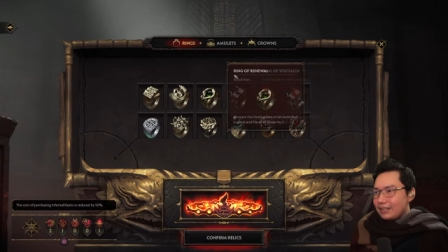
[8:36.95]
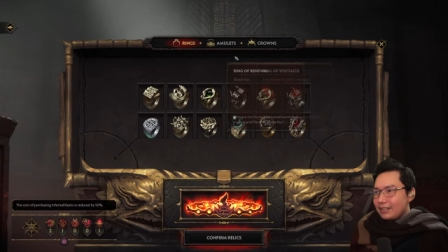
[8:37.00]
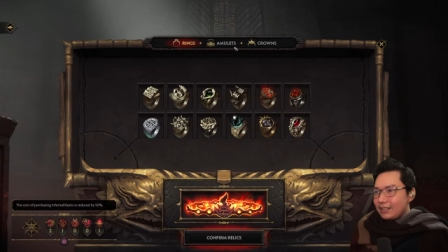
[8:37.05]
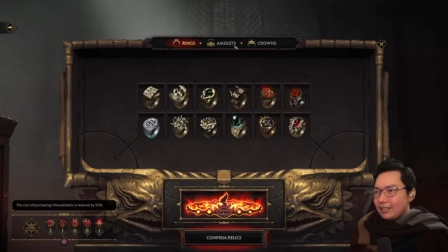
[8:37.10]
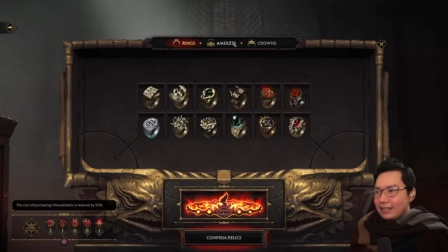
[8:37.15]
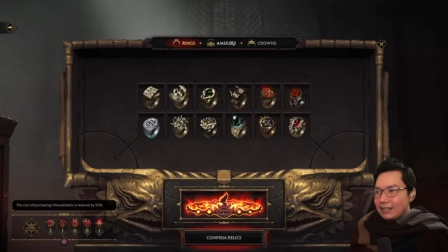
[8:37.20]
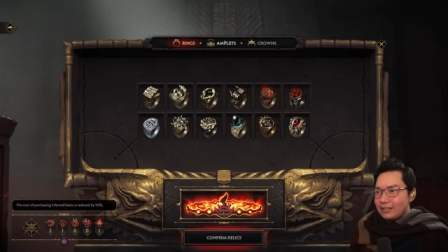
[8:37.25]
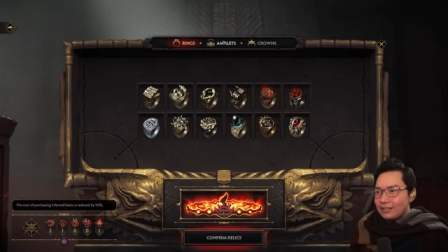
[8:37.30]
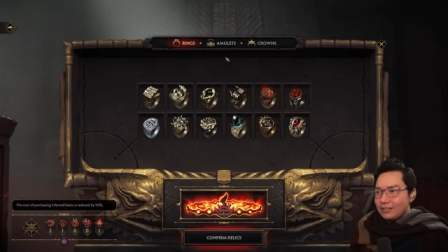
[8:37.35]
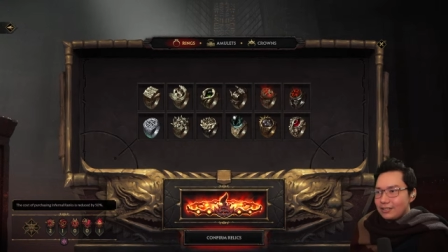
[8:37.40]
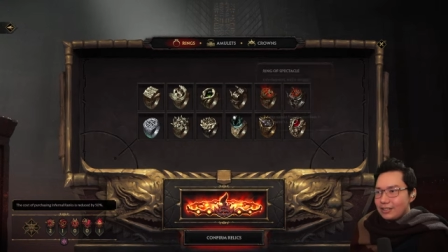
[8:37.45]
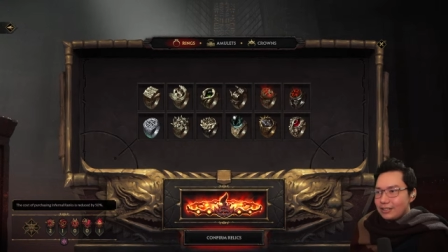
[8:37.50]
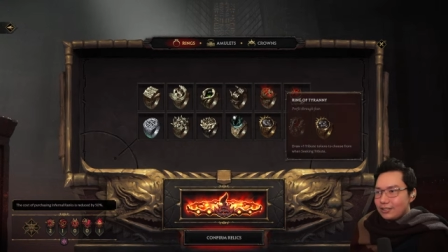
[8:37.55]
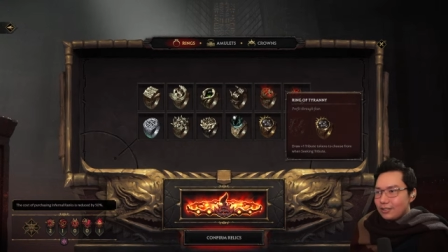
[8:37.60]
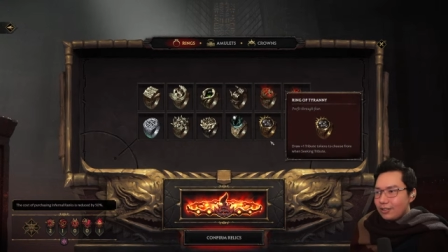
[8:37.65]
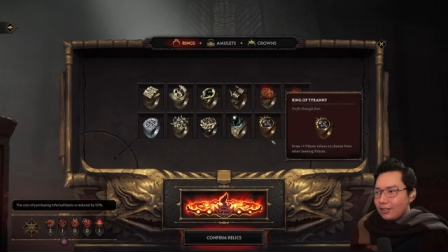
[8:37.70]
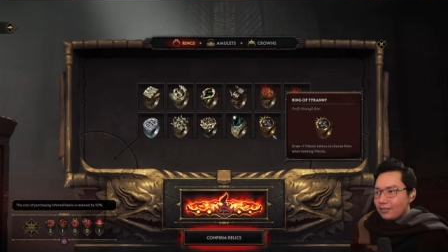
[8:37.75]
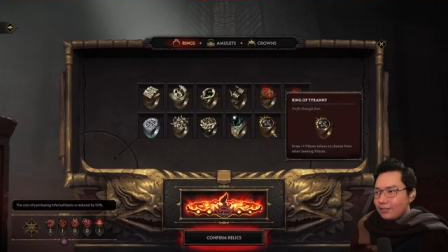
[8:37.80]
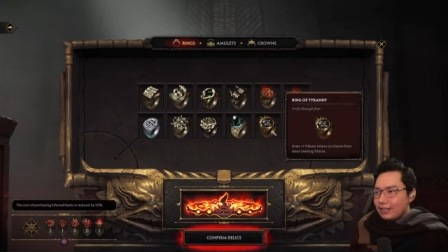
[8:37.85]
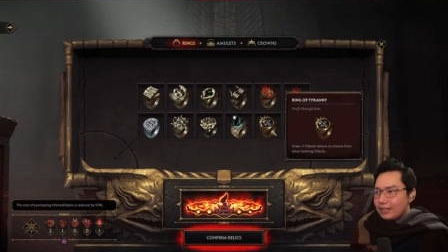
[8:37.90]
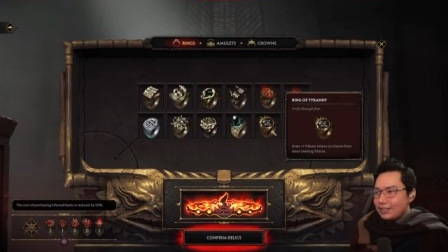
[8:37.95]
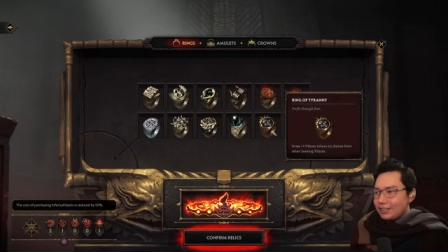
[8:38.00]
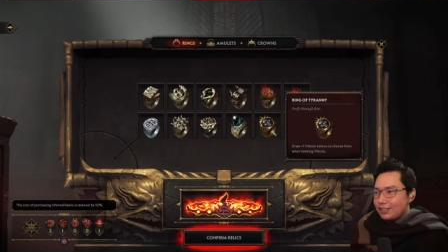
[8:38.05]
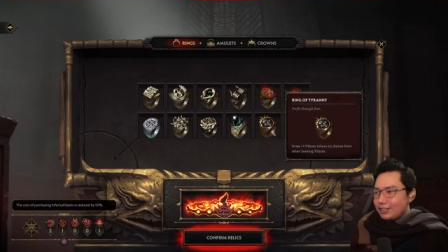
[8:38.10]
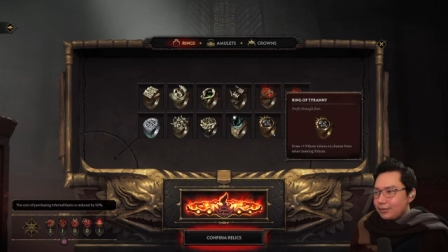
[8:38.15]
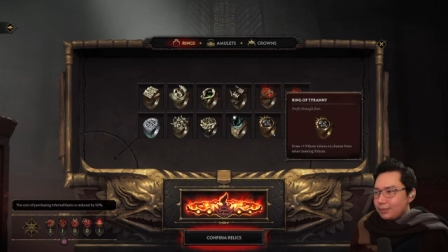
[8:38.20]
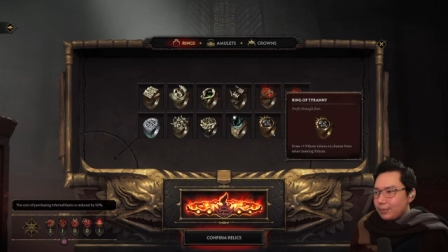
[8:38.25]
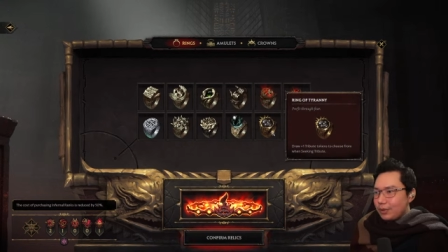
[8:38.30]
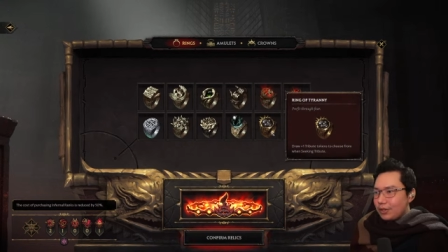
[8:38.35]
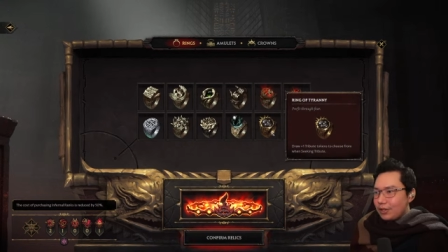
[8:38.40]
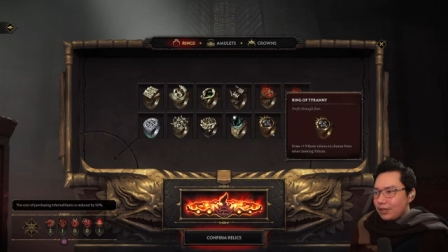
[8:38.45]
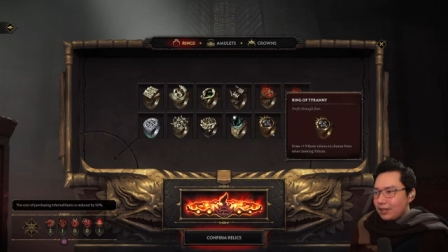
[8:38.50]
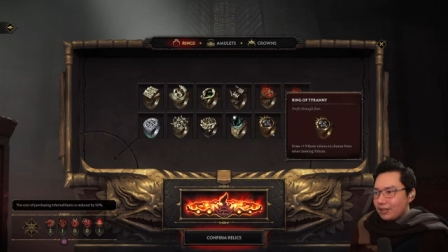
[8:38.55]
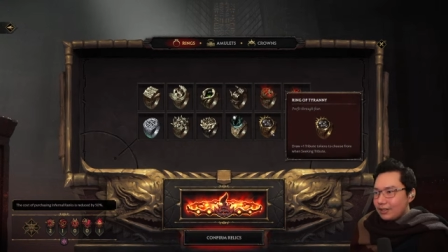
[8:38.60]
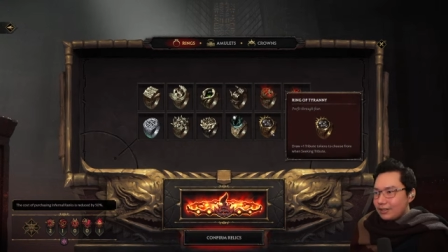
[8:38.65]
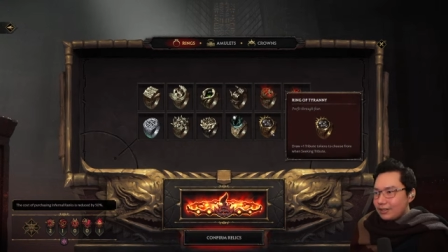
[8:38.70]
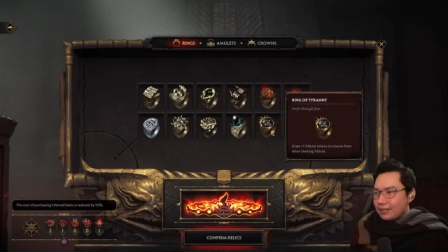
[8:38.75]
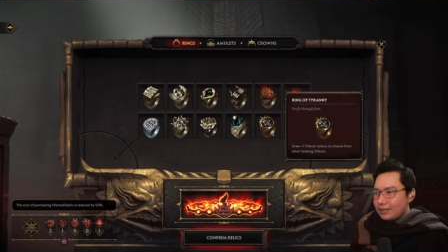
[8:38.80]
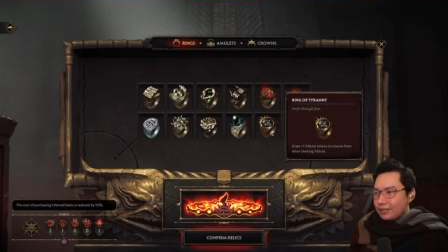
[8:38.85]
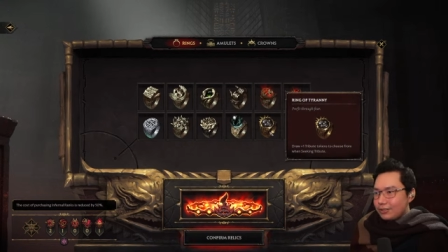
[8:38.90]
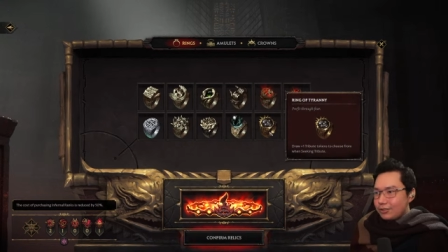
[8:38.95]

You know, there's there's all of these small